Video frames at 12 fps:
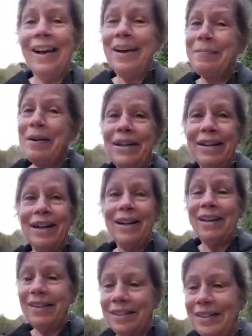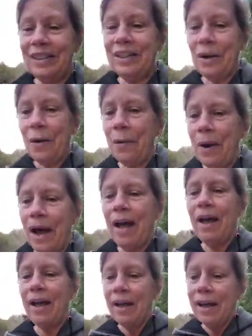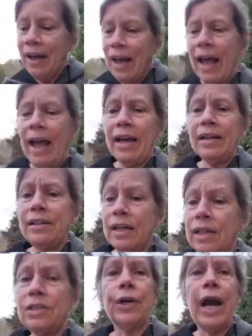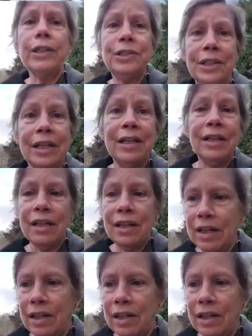But, you know, and tragedy,